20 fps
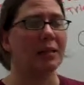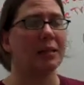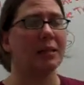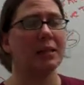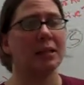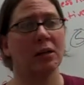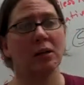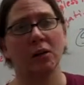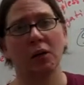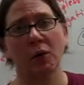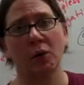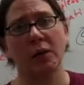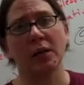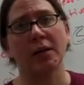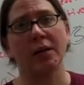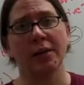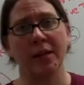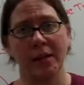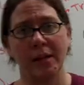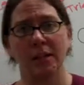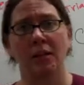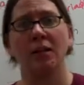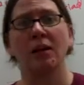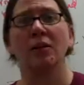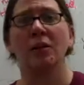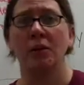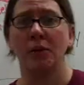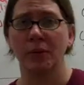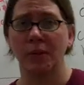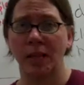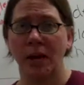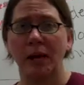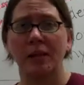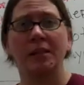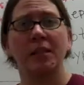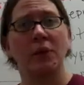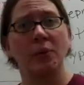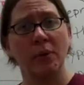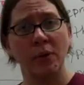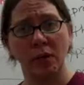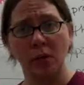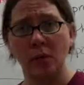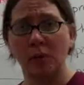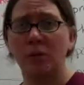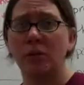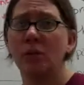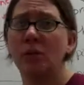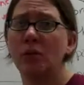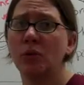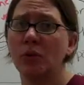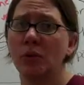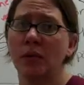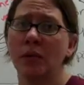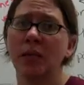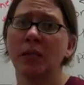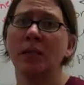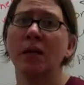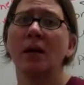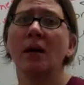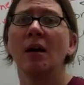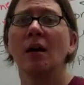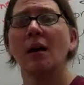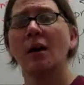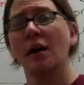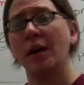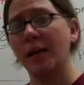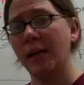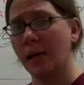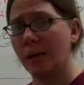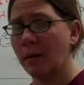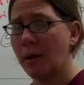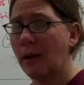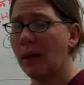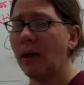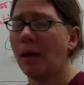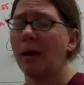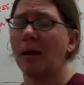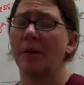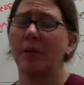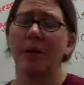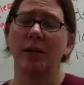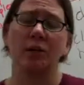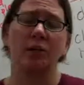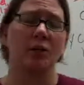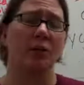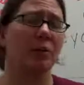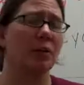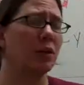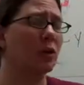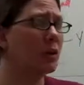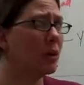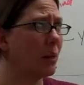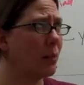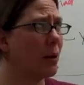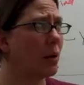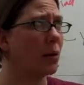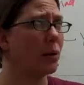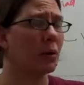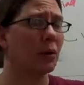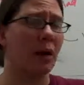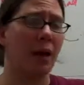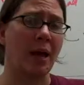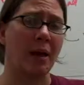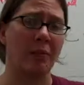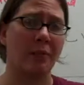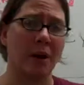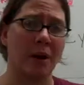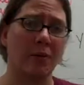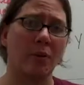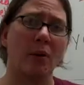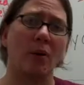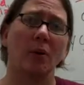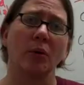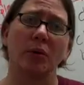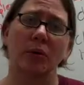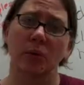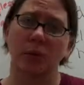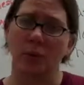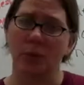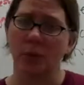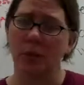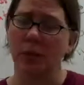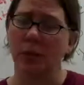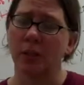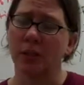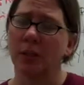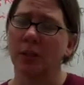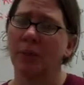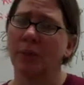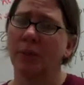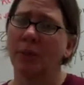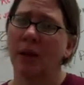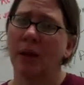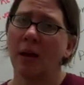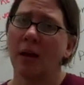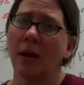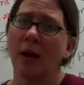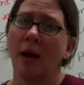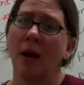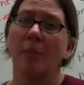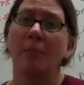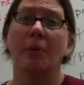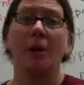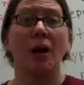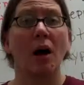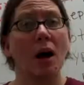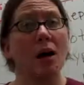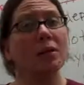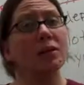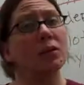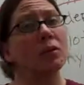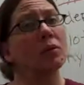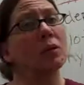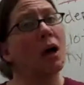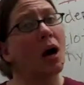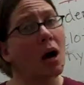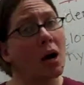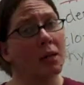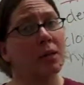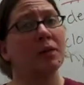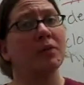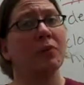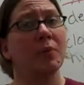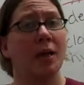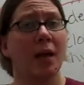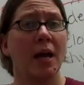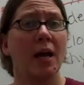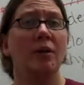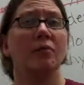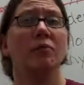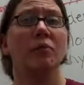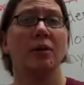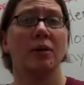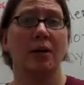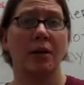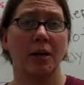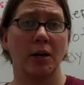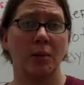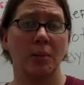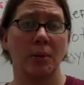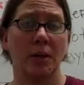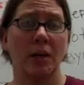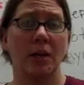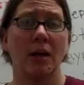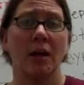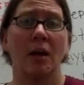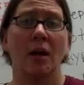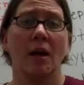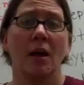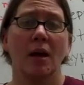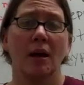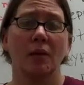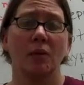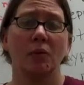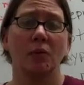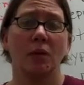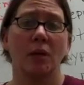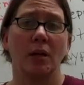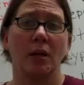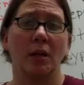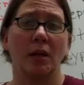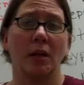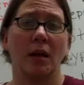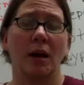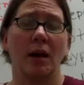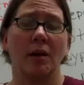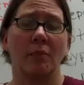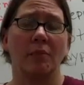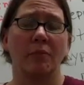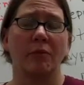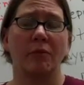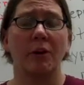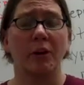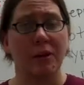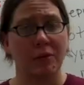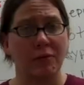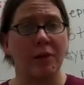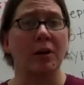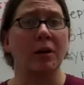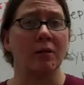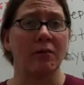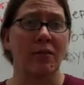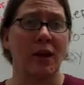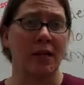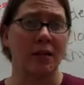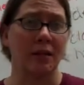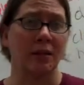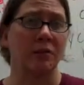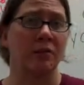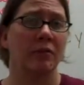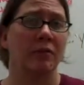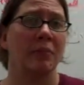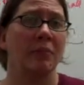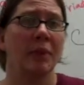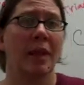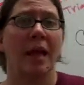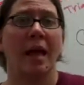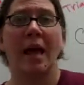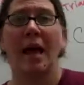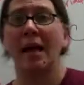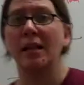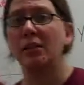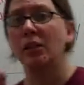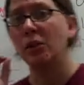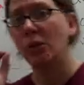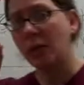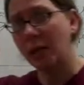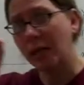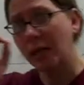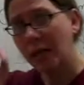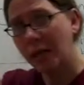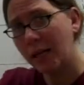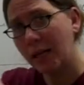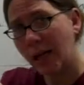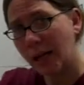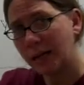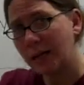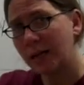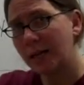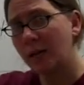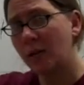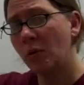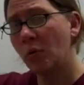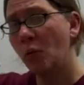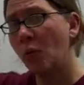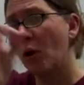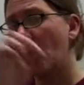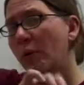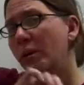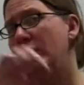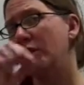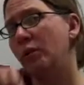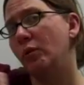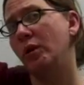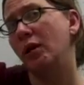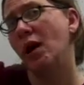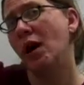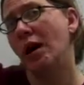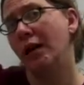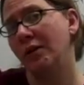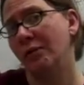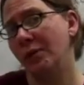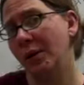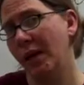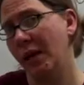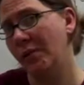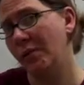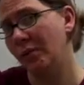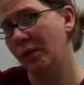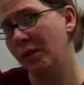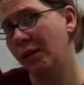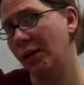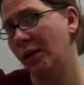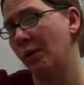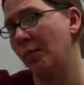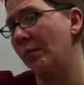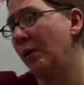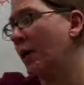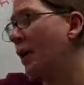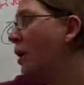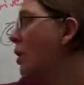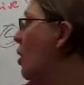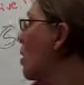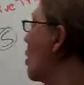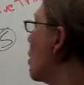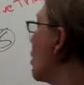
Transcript: Seroquel, things along those lines that we use to treat, again, major unipolar and bipolar disorders. But also cognitive behavioral therapy is really very, very effective. And so you can connect what we do in cognitive behavioral therapy